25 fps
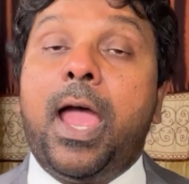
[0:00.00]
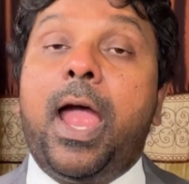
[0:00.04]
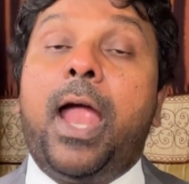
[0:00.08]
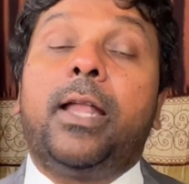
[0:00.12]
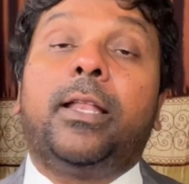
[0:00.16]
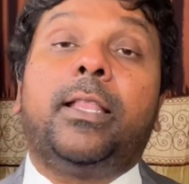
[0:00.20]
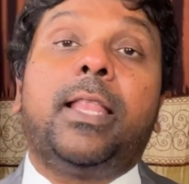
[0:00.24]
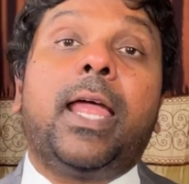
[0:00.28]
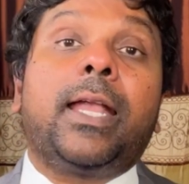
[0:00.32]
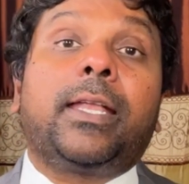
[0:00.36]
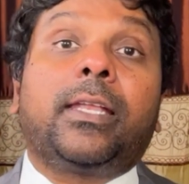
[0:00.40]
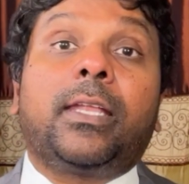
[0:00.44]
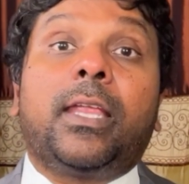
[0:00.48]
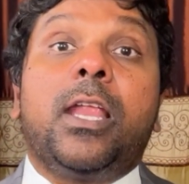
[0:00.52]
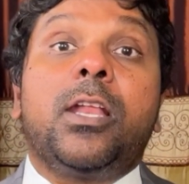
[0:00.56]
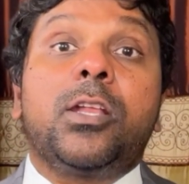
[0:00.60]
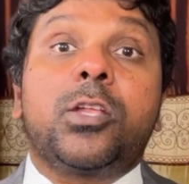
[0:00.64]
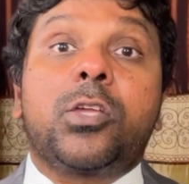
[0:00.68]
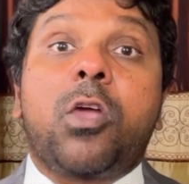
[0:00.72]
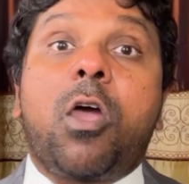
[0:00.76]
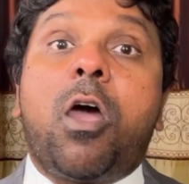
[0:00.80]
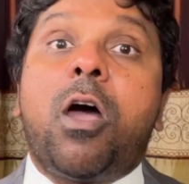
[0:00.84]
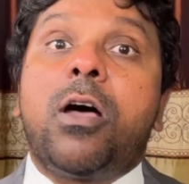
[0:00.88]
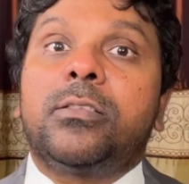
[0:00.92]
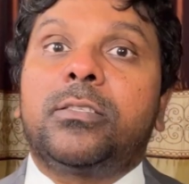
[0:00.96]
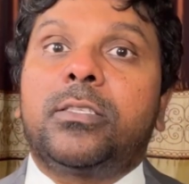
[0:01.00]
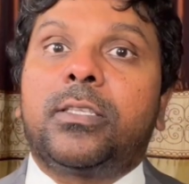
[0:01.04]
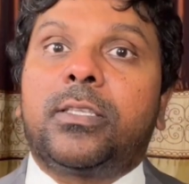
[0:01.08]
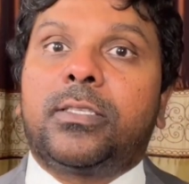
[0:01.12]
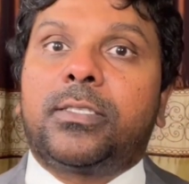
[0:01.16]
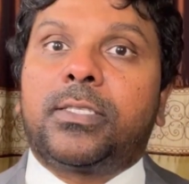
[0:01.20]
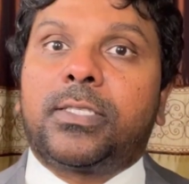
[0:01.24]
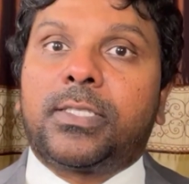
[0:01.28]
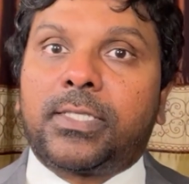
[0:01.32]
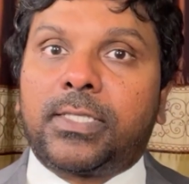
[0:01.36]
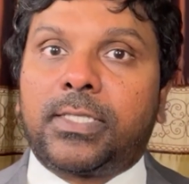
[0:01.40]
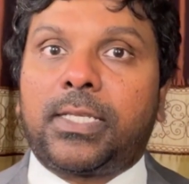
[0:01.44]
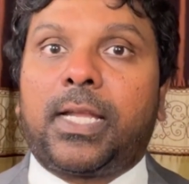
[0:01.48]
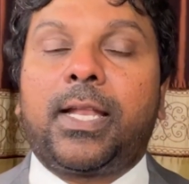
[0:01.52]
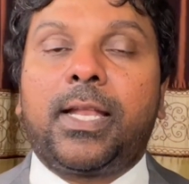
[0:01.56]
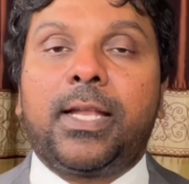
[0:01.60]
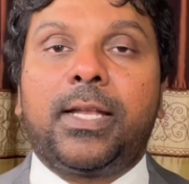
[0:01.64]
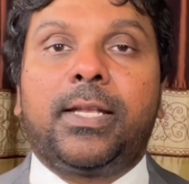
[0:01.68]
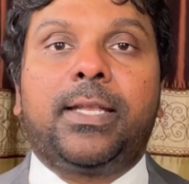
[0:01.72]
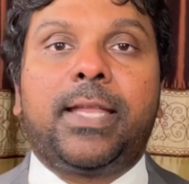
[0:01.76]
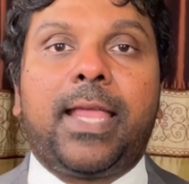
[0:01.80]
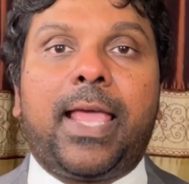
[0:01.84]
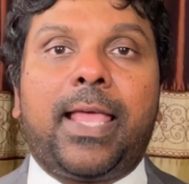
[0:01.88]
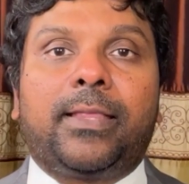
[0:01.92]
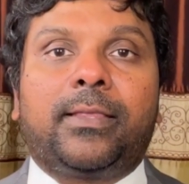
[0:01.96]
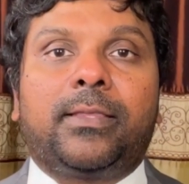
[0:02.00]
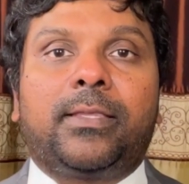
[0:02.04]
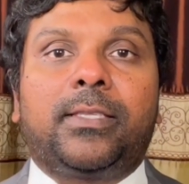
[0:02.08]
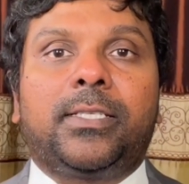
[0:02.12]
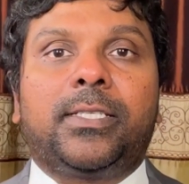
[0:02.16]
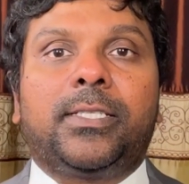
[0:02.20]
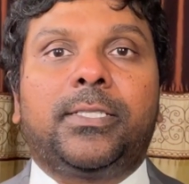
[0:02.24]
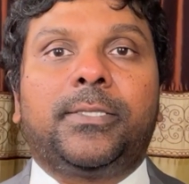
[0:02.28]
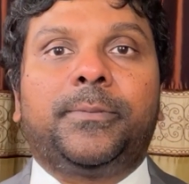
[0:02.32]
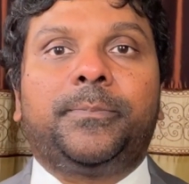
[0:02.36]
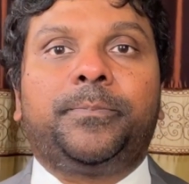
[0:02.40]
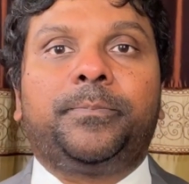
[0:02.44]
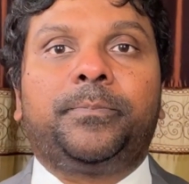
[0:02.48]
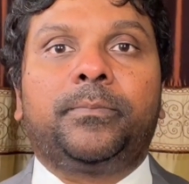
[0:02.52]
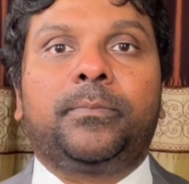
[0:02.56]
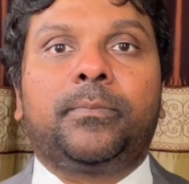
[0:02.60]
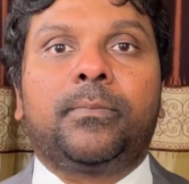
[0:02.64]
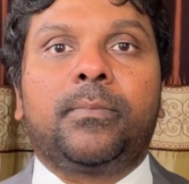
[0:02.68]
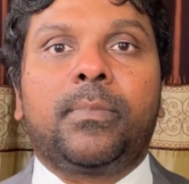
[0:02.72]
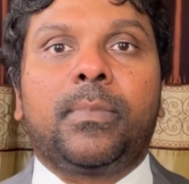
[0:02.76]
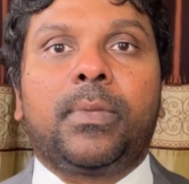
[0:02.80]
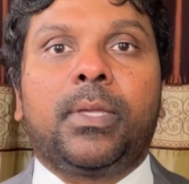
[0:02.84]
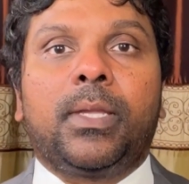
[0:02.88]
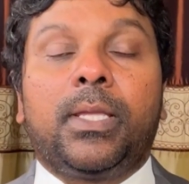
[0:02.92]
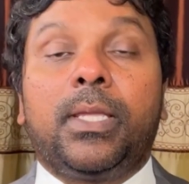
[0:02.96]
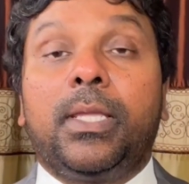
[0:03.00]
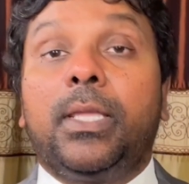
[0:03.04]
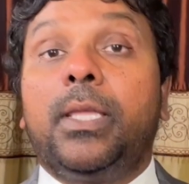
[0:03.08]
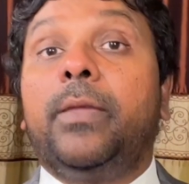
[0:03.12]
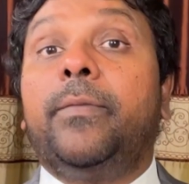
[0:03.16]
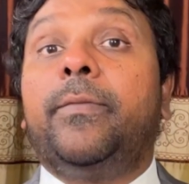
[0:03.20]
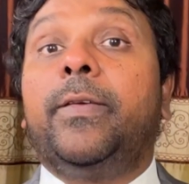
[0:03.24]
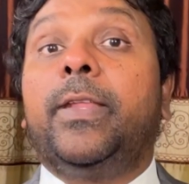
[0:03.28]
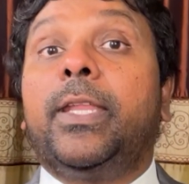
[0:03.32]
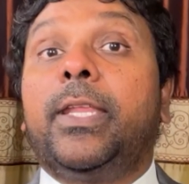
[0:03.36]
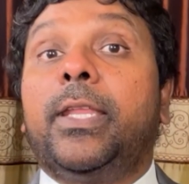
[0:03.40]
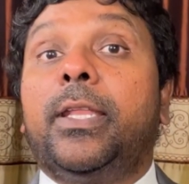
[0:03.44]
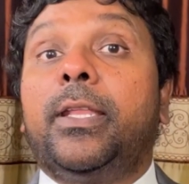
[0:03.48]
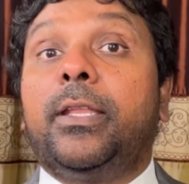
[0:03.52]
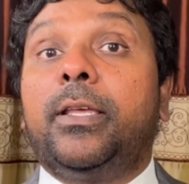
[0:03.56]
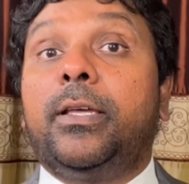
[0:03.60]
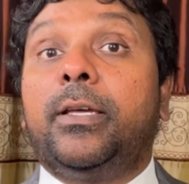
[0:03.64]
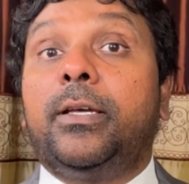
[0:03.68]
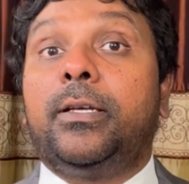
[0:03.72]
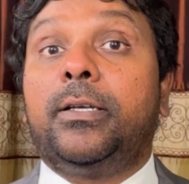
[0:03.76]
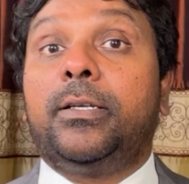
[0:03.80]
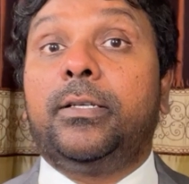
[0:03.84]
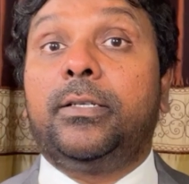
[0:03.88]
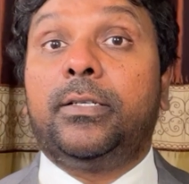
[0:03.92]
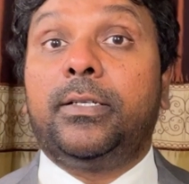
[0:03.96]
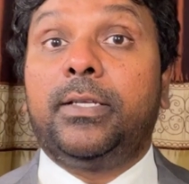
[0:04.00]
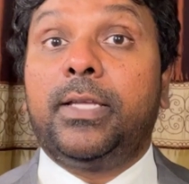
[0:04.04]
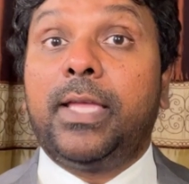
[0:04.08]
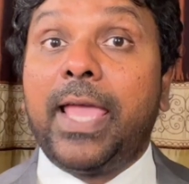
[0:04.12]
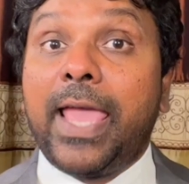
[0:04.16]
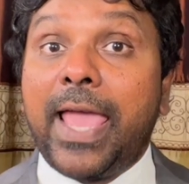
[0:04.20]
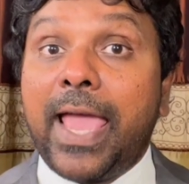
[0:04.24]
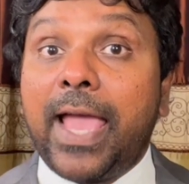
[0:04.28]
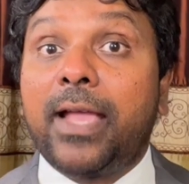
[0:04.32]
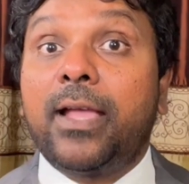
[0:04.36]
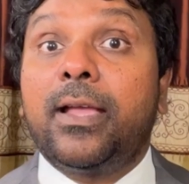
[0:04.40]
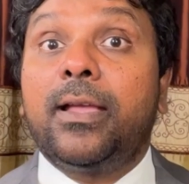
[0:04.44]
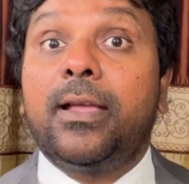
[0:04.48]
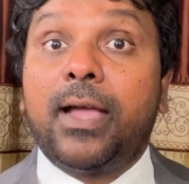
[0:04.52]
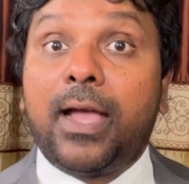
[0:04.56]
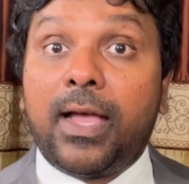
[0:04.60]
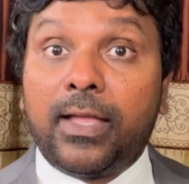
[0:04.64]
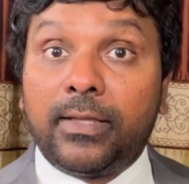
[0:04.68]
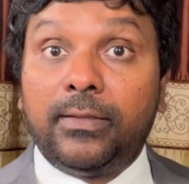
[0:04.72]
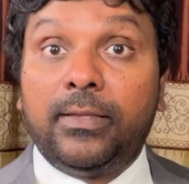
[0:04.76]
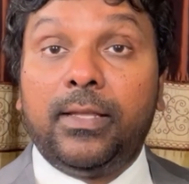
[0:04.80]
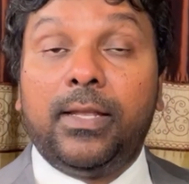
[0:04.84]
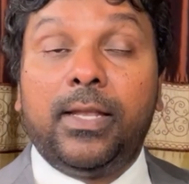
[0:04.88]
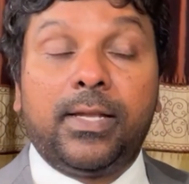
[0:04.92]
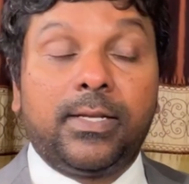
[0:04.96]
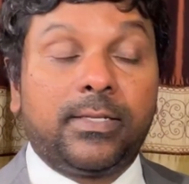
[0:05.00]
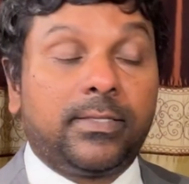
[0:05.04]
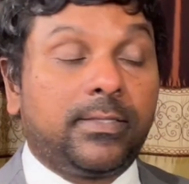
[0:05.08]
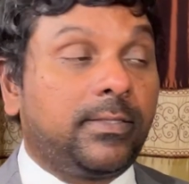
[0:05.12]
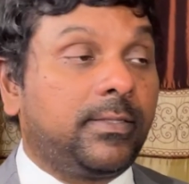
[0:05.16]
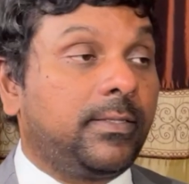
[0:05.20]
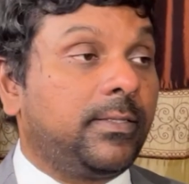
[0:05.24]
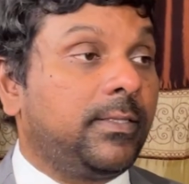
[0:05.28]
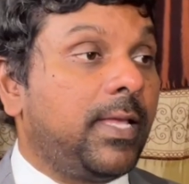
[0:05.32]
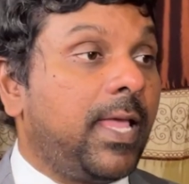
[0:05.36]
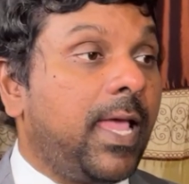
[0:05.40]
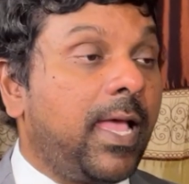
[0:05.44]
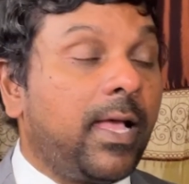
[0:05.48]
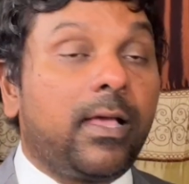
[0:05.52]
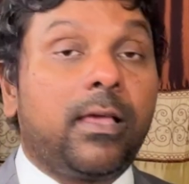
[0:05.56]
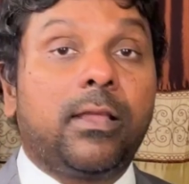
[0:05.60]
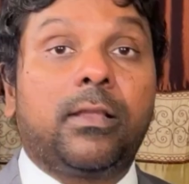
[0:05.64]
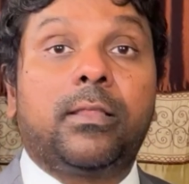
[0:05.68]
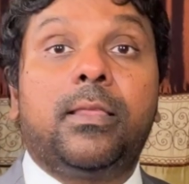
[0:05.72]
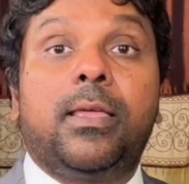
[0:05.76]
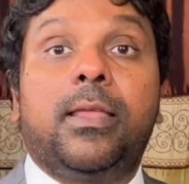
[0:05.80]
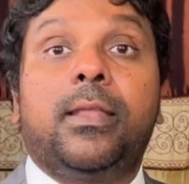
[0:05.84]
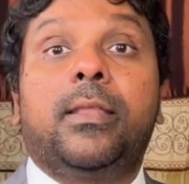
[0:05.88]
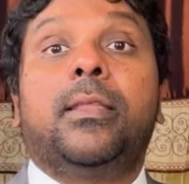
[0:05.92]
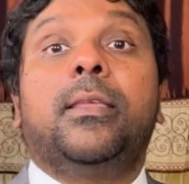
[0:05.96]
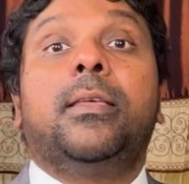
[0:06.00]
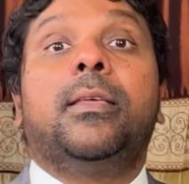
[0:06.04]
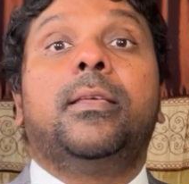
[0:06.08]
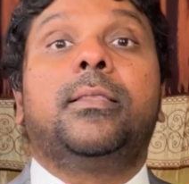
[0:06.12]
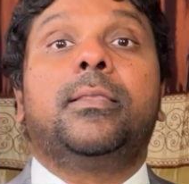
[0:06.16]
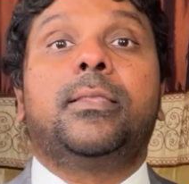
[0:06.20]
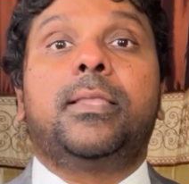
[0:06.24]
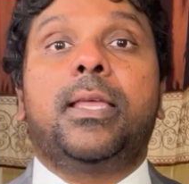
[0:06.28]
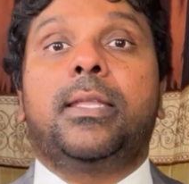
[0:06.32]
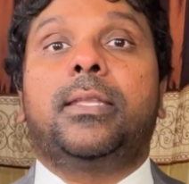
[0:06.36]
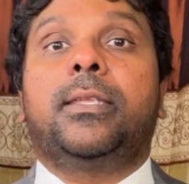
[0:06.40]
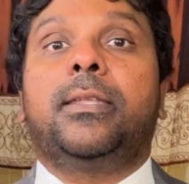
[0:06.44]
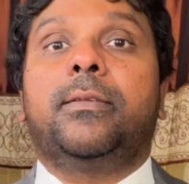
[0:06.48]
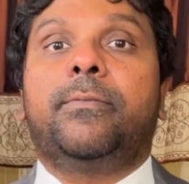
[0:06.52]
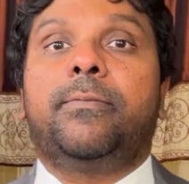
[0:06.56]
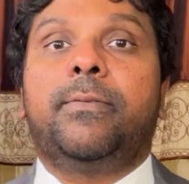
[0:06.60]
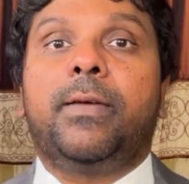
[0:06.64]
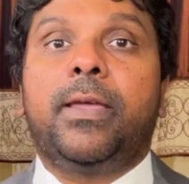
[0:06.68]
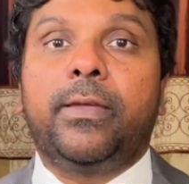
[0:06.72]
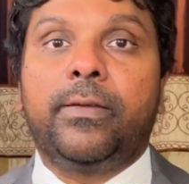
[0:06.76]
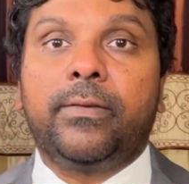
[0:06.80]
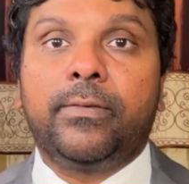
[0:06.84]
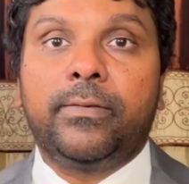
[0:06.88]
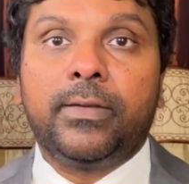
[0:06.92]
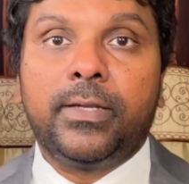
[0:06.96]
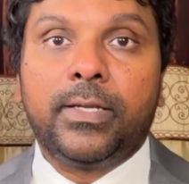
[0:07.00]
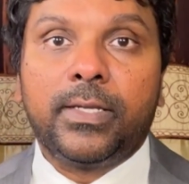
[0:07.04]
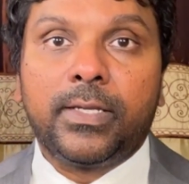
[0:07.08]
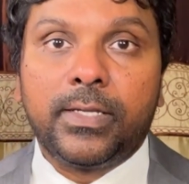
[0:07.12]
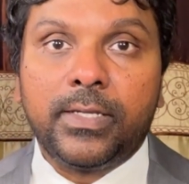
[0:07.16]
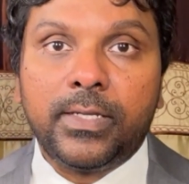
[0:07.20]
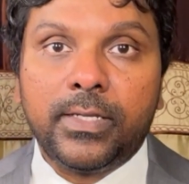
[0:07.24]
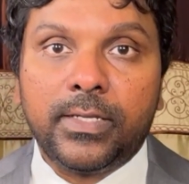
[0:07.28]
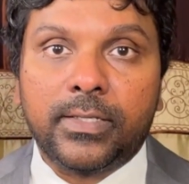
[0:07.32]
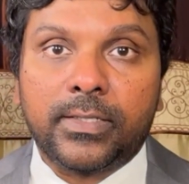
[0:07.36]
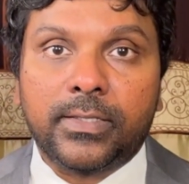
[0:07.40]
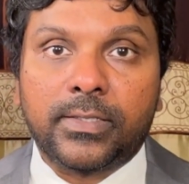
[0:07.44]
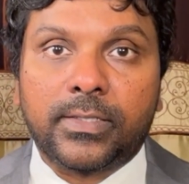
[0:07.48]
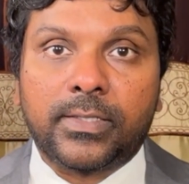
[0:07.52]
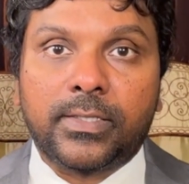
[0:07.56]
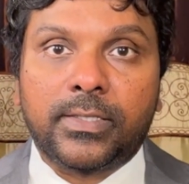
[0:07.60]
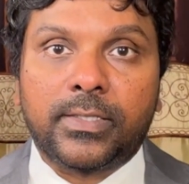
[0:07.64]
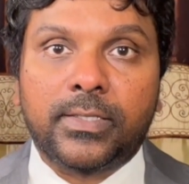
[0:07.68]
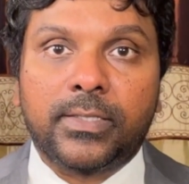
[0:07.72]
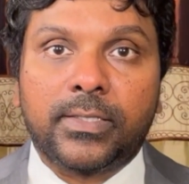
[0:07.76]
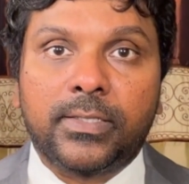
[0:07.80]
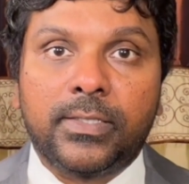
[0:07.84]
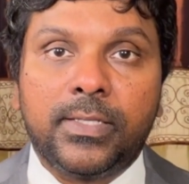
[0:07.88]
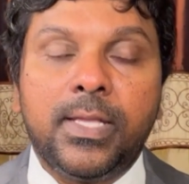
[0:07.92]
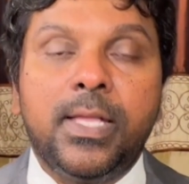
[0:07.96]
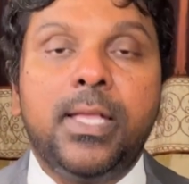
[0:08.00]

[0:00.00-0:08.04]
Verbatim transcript: And that can cause sudden death, even in uh, young adults, younger than 35 years.